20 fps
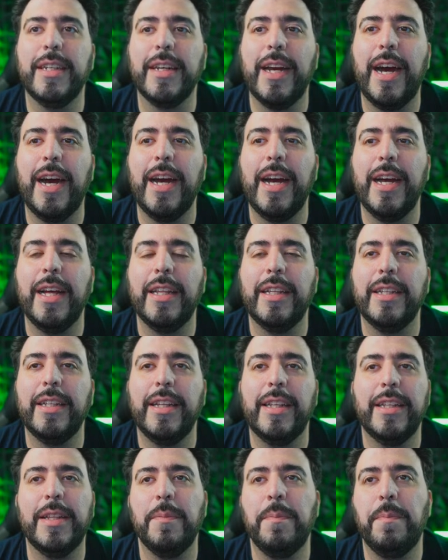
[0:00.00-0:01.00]
I, I,
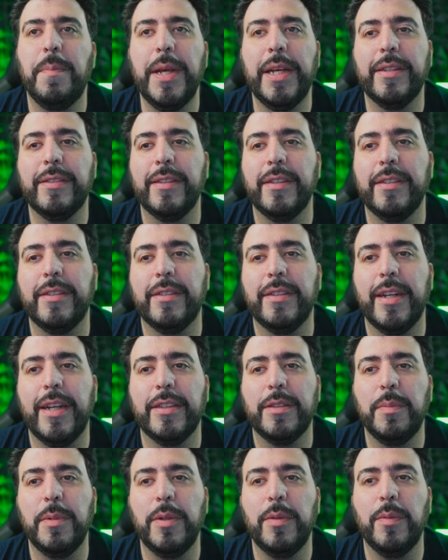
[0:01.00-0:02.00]
the biggest thing that stood out
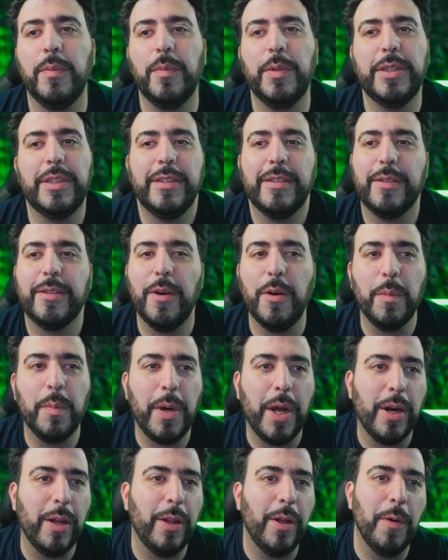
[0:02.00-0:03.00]
to me was this Coke
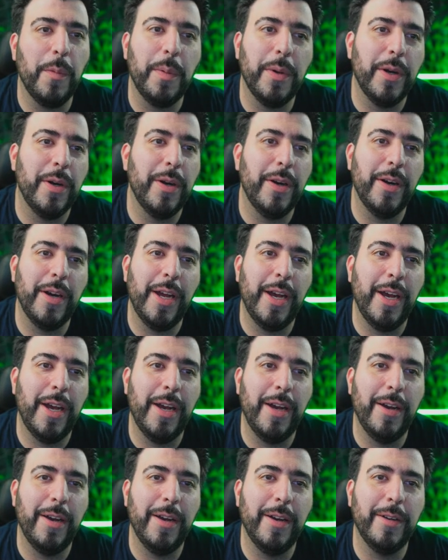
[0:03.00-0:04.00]
bottle opener,
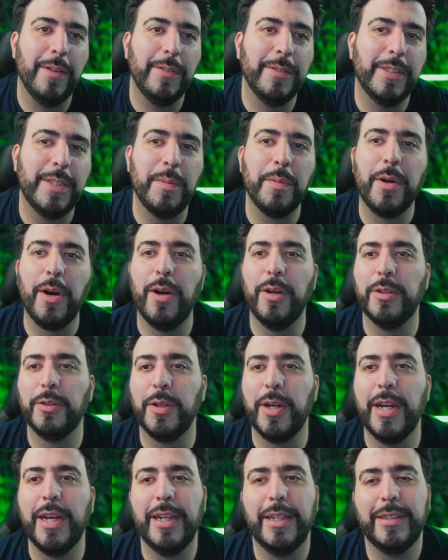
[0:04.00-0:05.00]
uh, SIM card tray.